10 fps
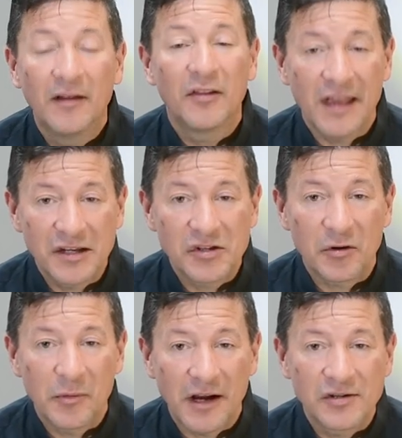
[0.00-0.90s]
Thanks
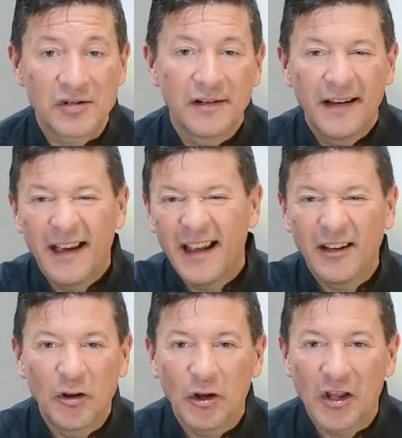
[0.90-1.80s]
so much,
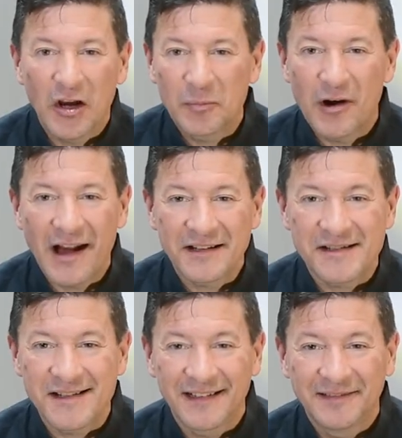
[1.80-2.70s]
and good luck
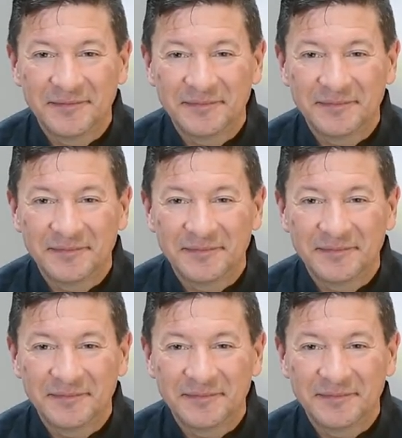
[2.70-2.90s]
practicing.